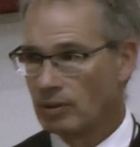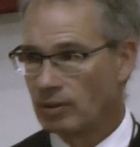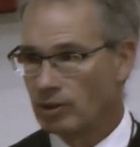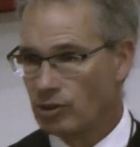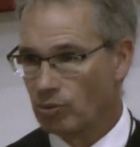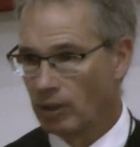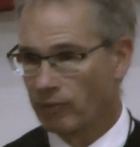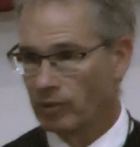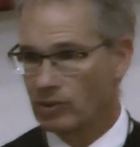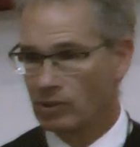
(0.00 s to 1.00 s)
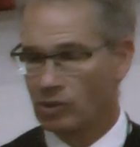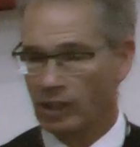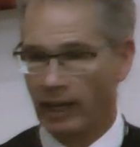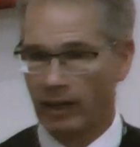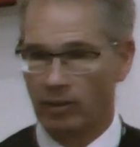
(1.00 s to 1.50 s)
Did you ever, as a
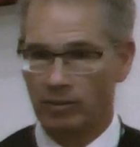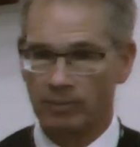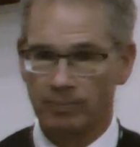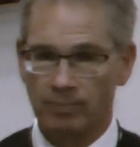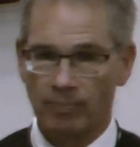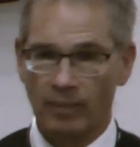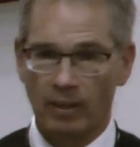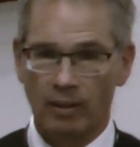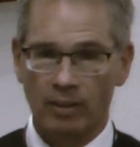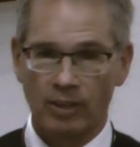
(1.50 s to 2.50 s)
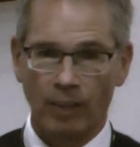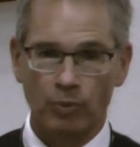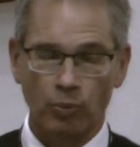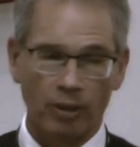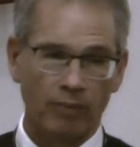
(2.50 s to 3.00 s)
child,
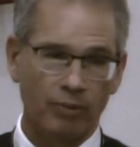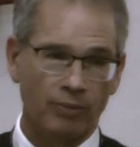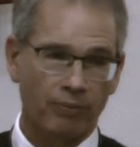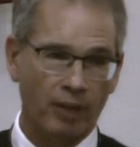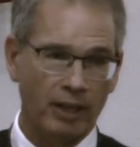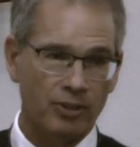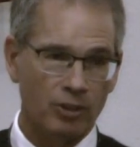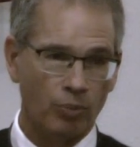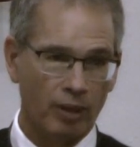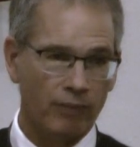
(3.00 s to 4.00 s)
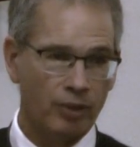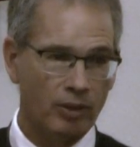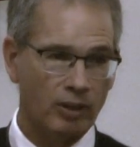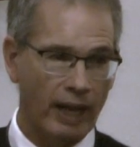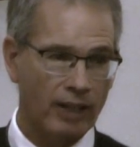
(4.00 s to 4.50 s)
tempt one of your friends or one of your
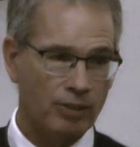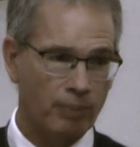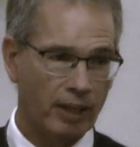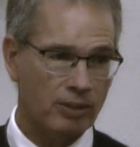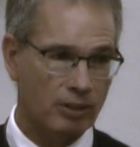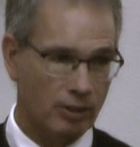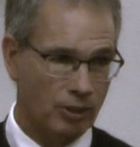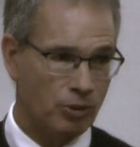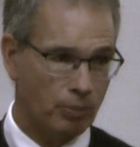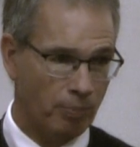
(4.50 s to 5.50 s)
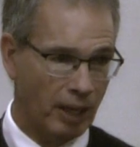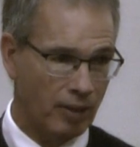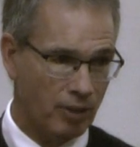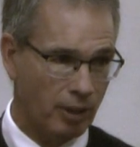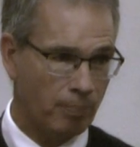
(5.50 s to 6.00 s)
classmates to
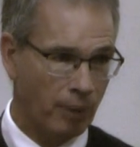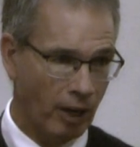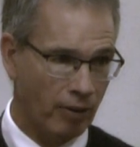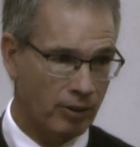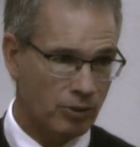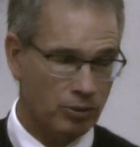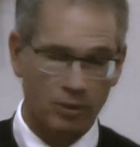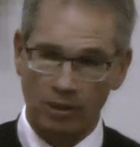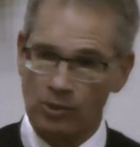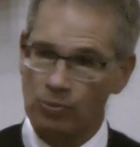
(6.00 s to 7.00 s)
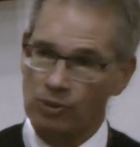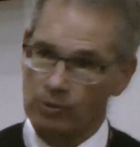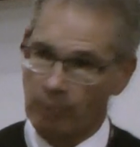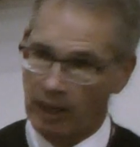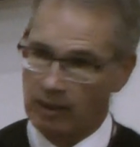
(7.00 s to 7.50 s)
disobey their parents or
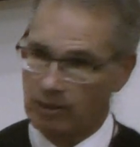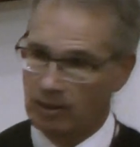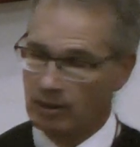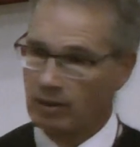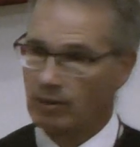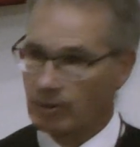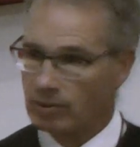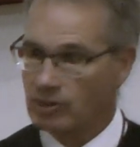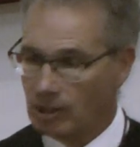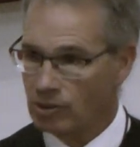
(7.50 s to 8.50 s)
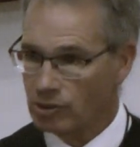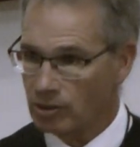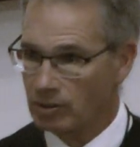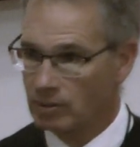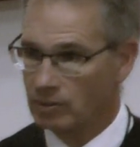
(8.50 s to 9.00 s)
disrespect their teacher?